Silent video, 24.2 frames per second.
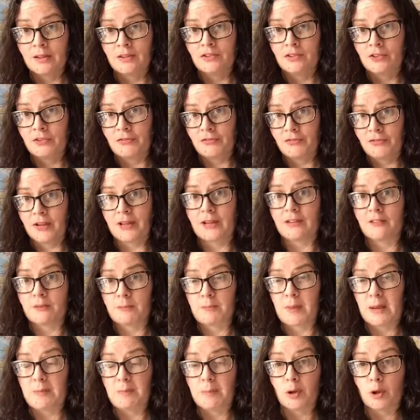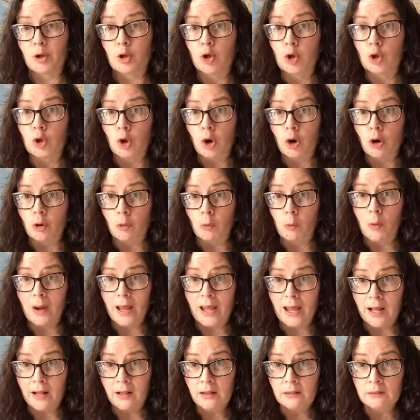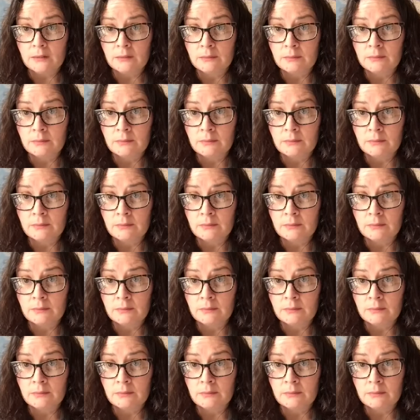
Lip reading: to fix people who are well?